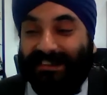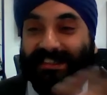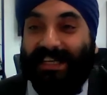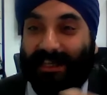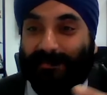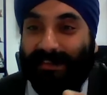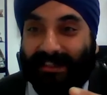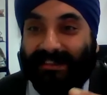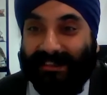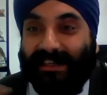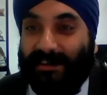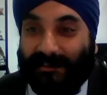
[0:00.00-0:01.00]
keep
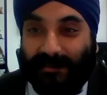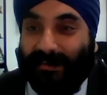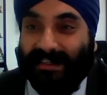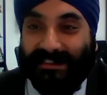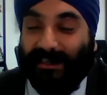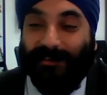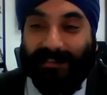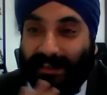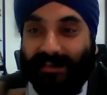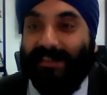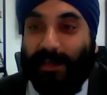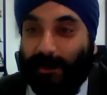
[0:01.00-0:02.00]
this for myself.
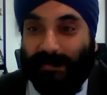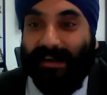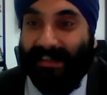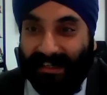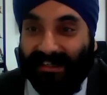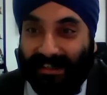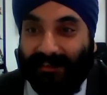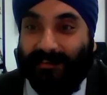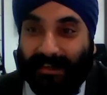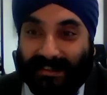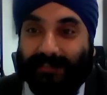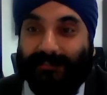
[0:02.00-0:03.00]
There is no money in it,
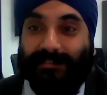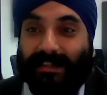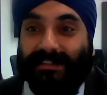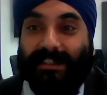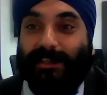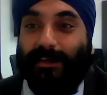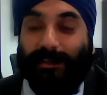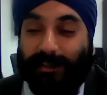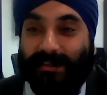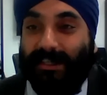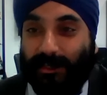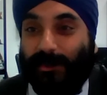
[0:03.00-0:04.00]
right? So the first thing you've got to
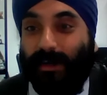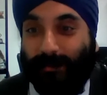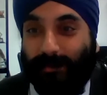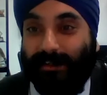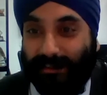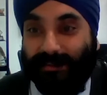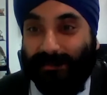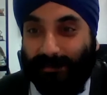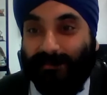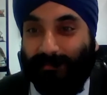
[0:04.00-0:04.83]
do is enjoy what you do.